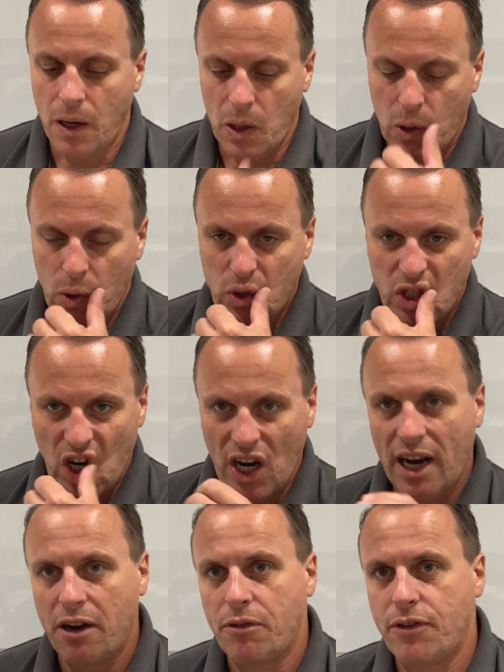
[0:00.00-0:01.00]
Also going to
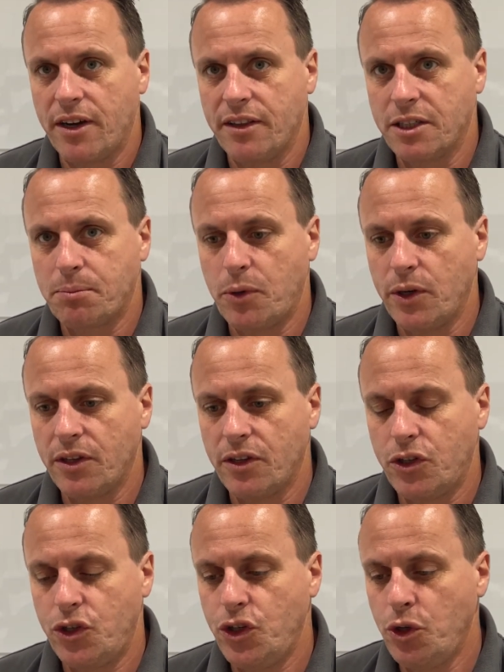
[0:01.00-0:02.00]
clarify at this point that the
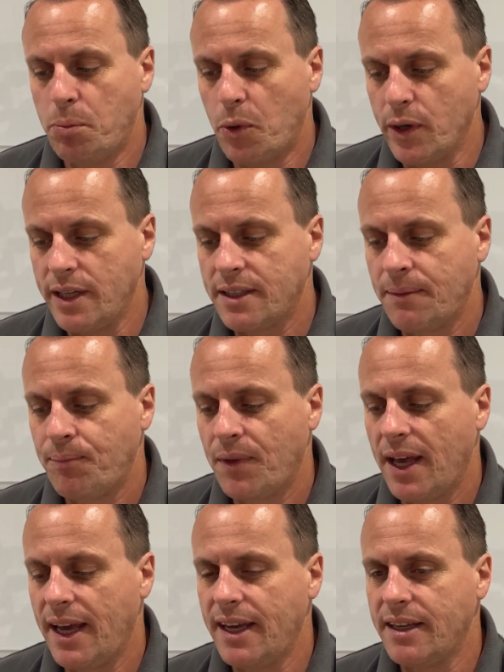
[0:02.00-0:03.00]
dew point
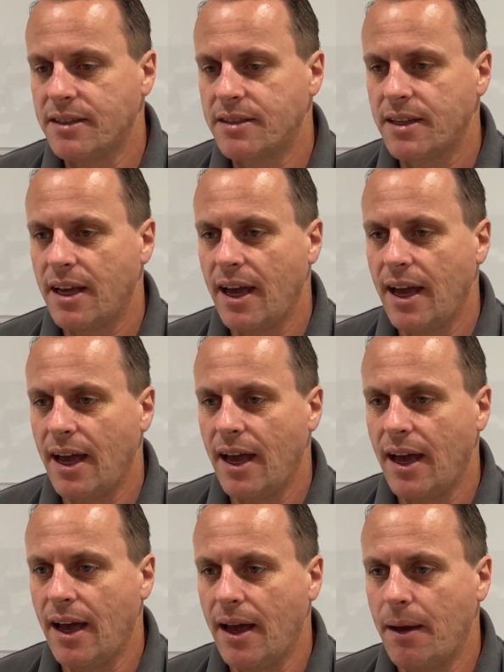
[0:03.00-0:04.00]
is
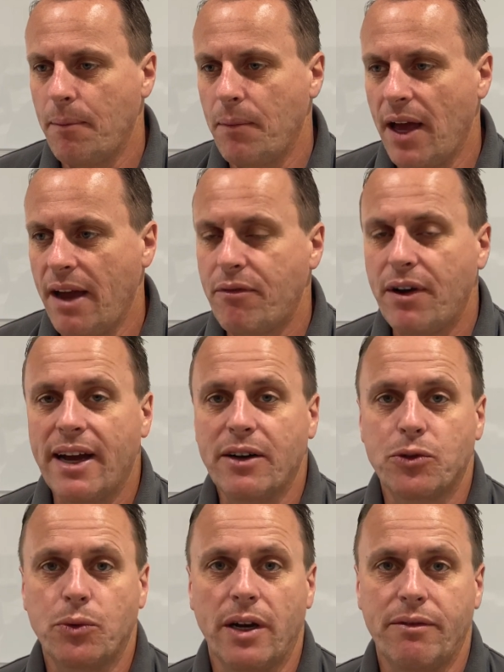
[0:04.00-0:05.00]
every
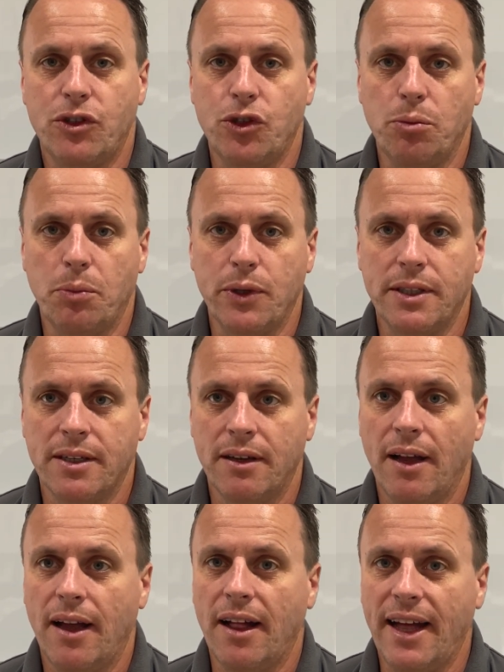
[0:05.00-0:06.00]
house will have a dew point
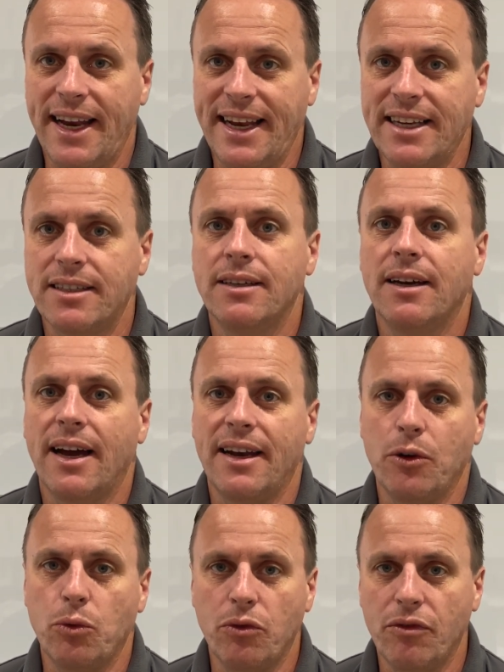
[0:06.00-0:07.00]
in it, and
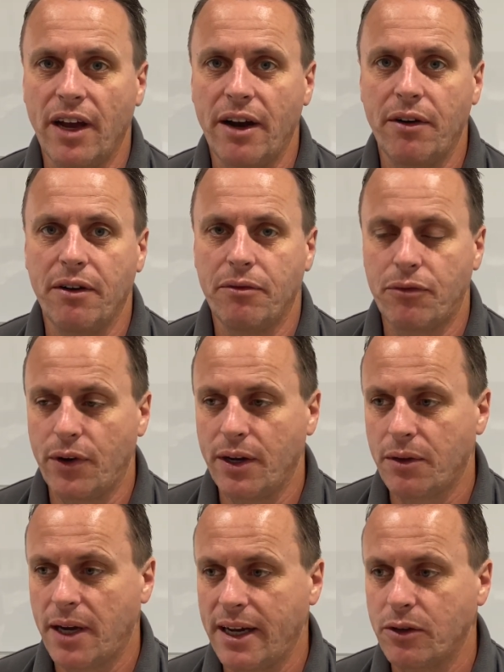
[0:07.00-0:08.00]
it will vary throughout
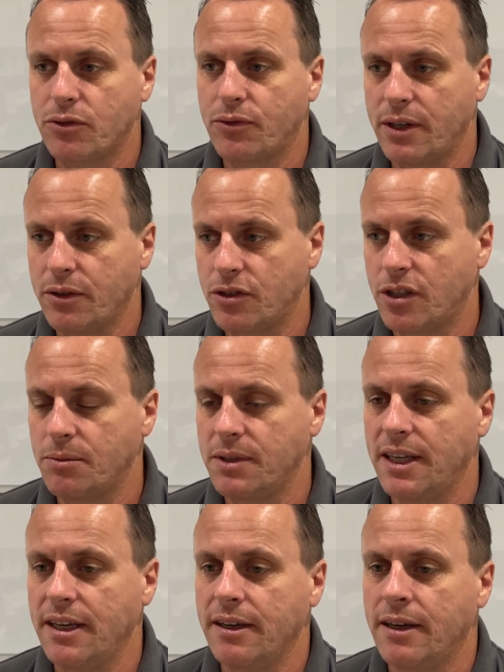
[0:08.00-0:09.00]
the house throughout the times of
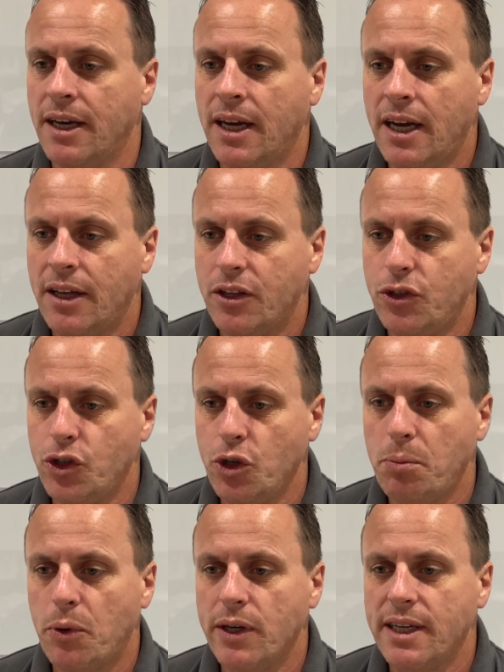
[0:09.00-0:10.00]
year. The dew
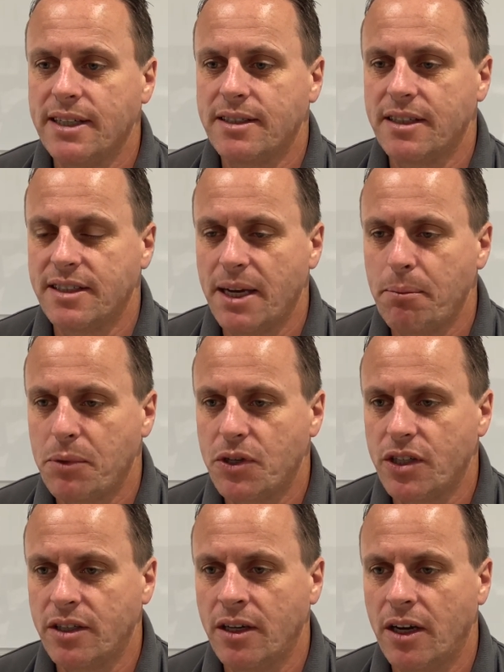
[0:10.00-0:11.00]
point is the
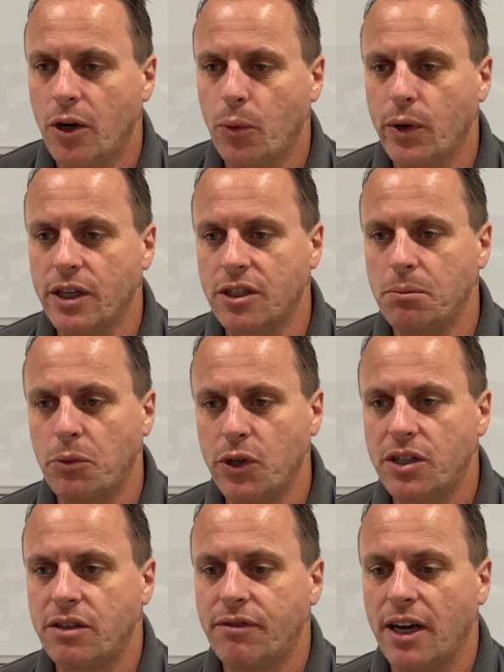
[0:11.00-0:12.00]
temperature at which the
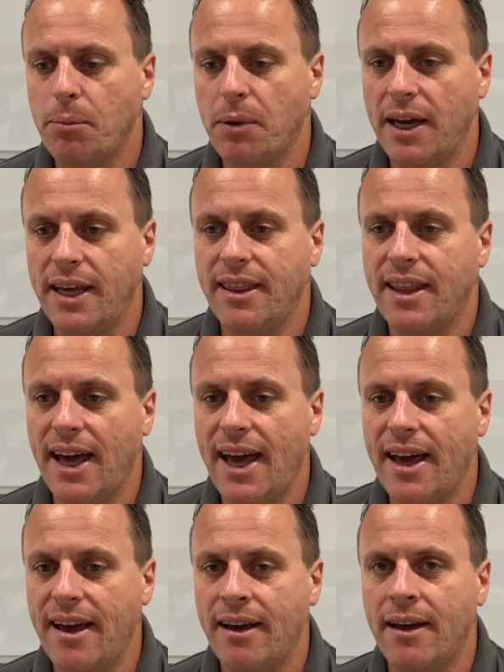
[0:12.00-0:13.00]
moisture vapour in the
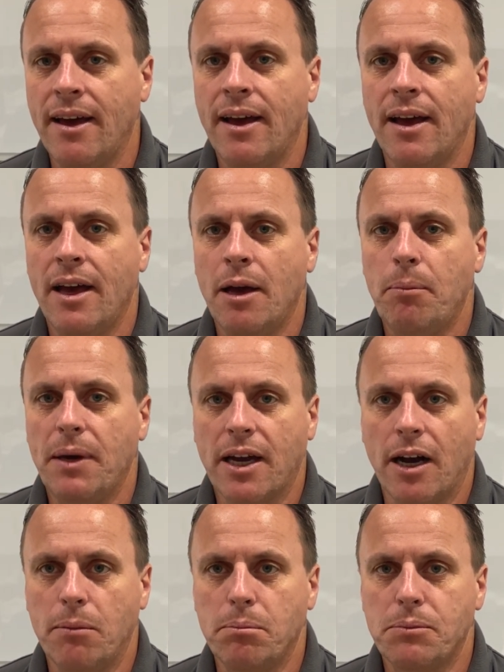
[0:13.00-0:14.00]
air
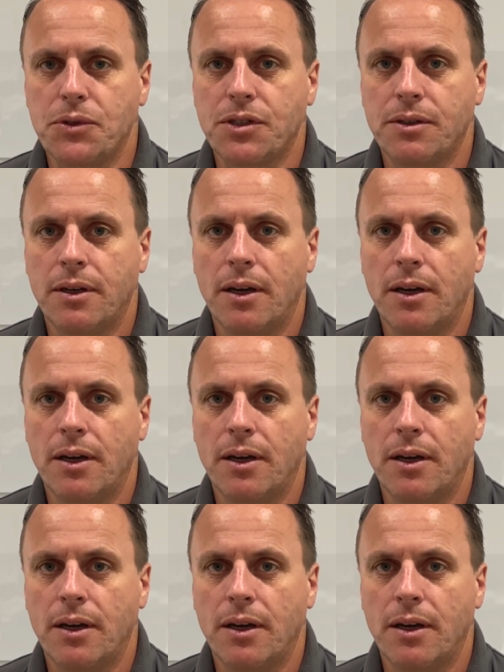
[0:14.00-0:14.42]
becomes